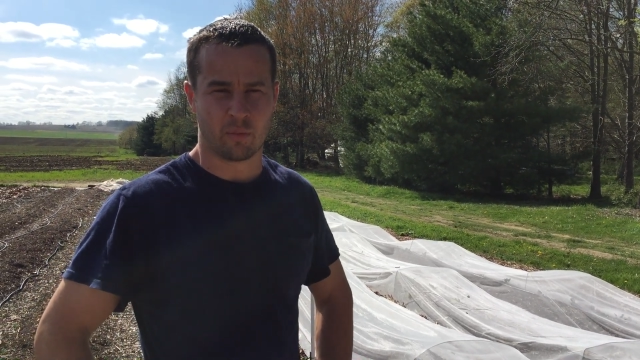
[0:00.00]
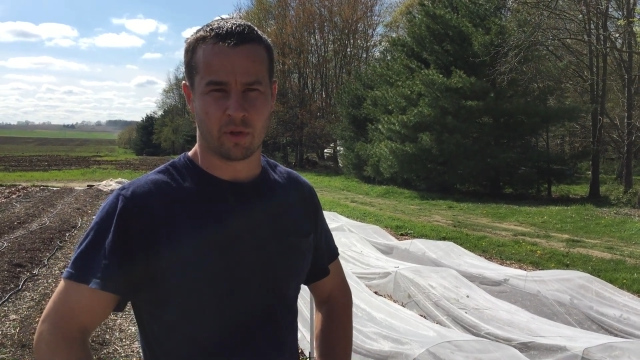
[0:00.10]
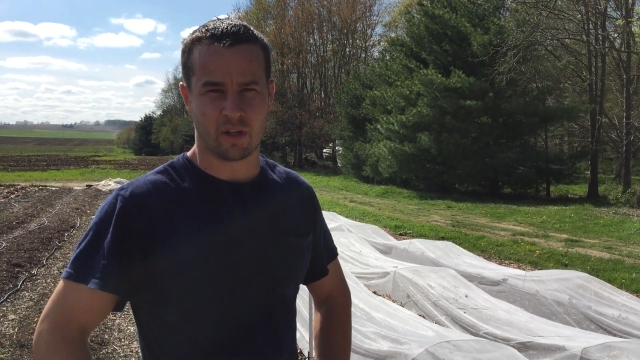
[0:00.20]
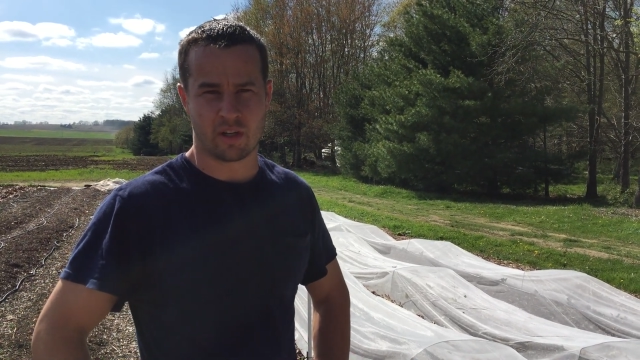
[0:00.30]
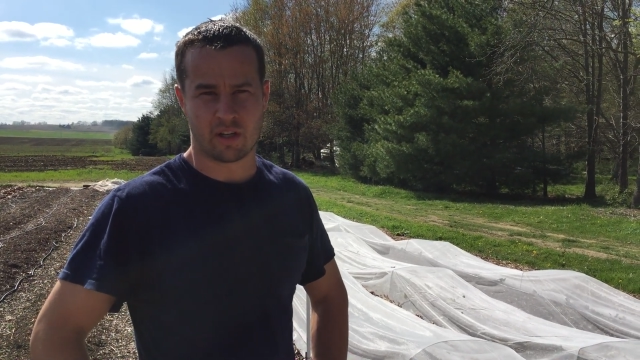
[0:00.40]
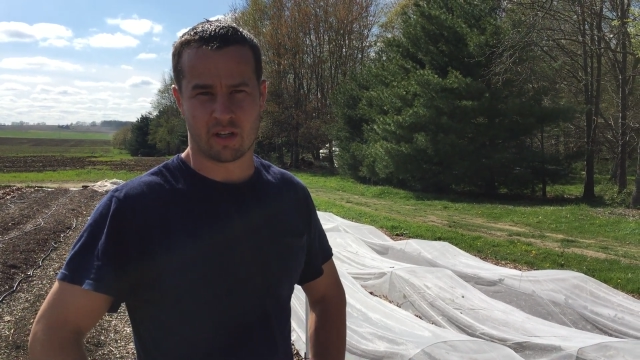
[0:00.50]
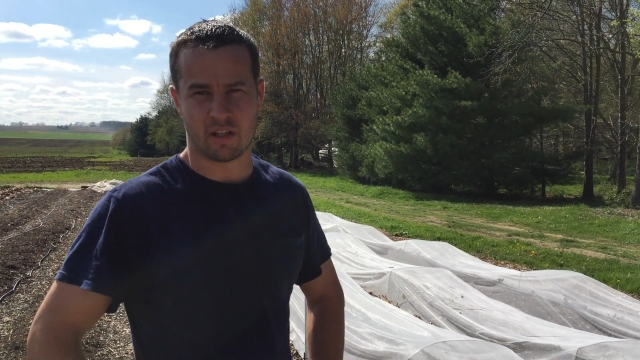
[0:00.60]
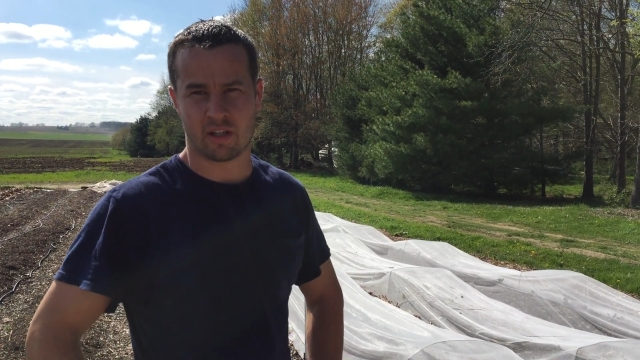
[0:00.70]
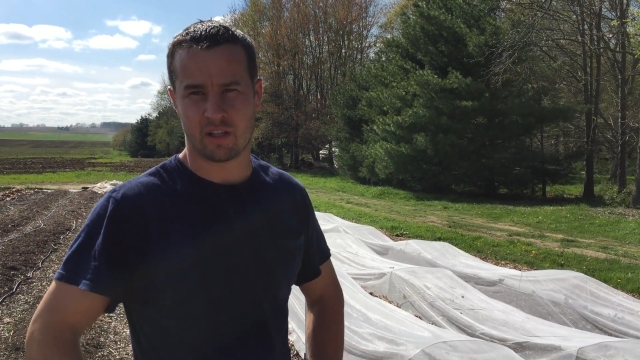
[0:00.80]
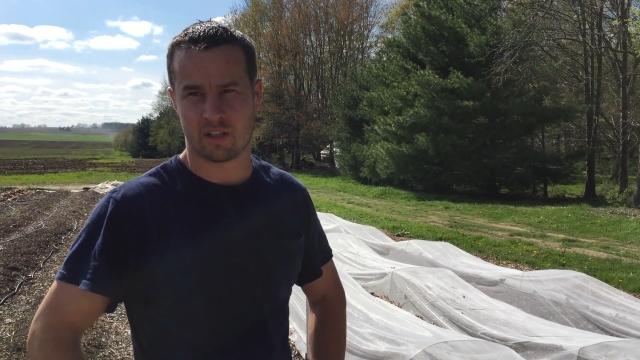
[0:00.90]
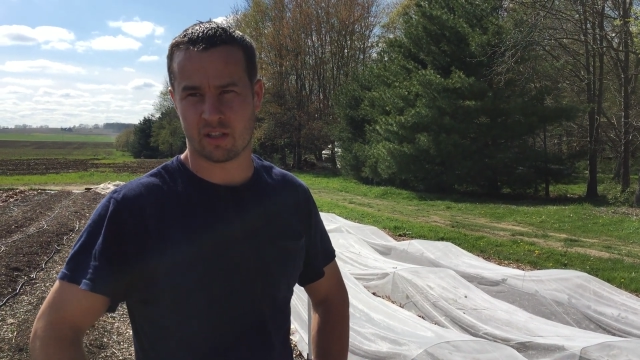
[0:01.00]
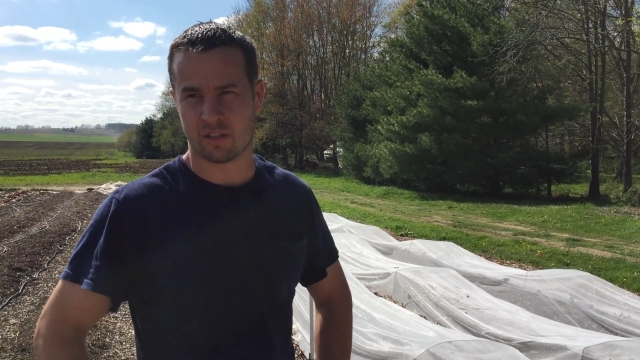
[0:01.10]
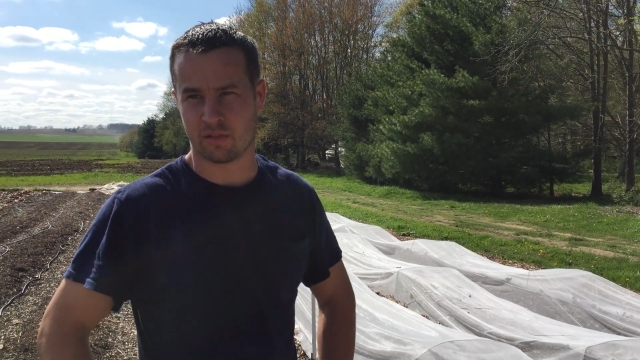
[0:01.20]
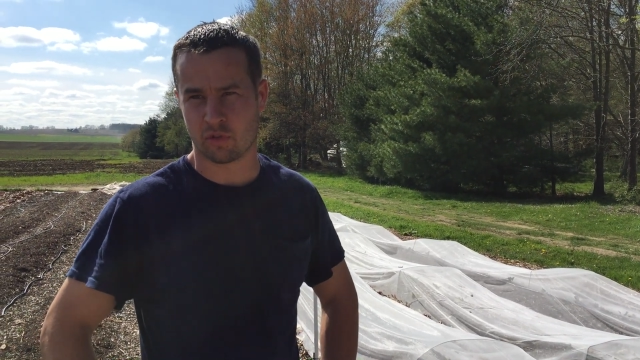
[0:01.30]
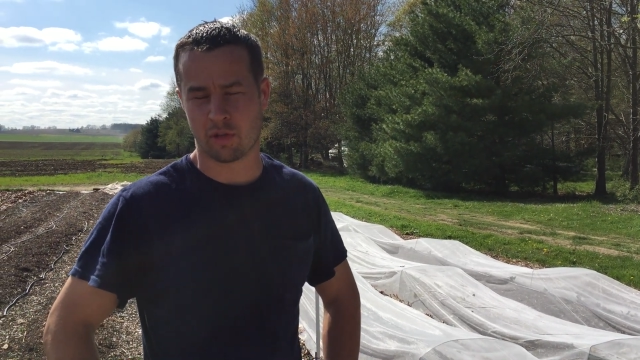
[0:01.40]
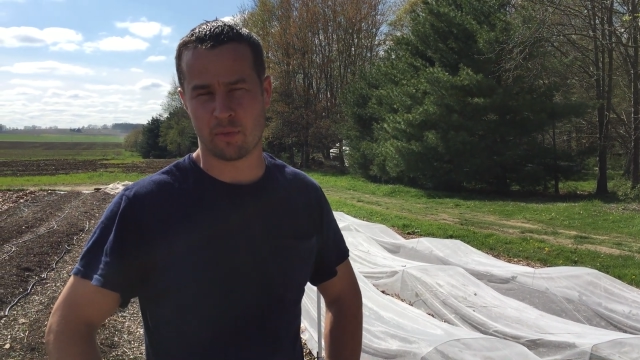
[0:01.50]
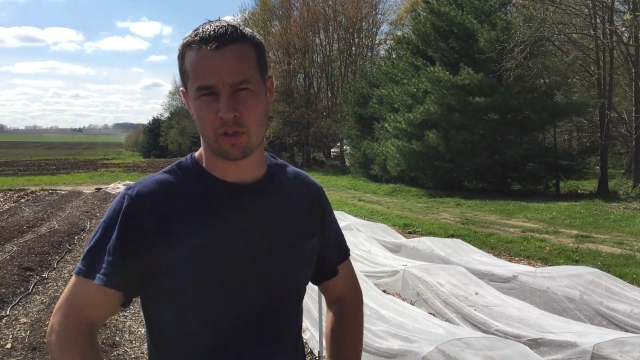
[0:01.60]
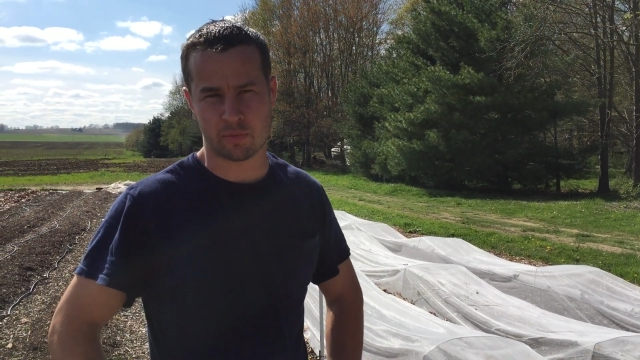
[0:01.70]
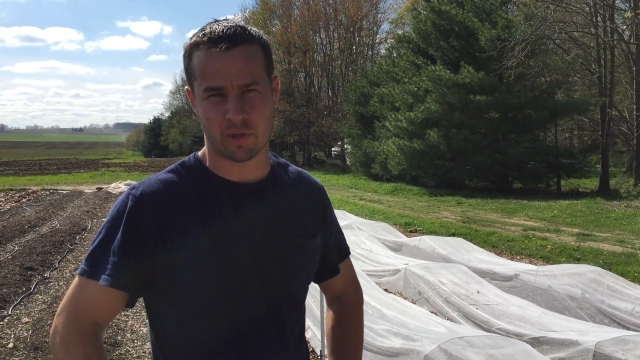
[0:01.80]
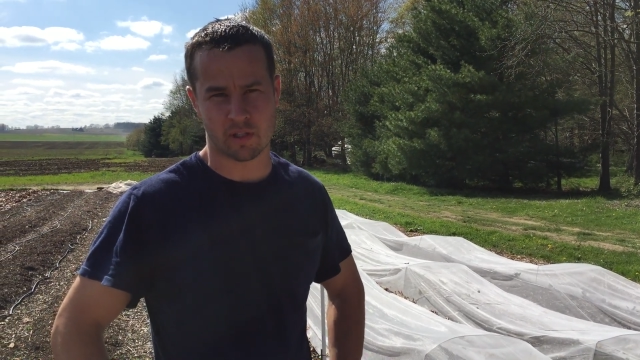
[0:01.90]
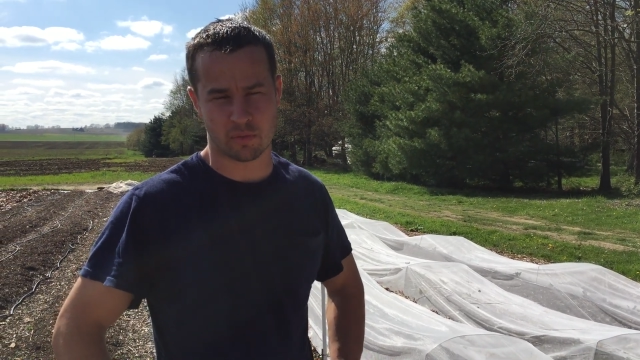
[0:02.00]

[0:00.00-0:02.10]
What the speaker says: We are, for the most part,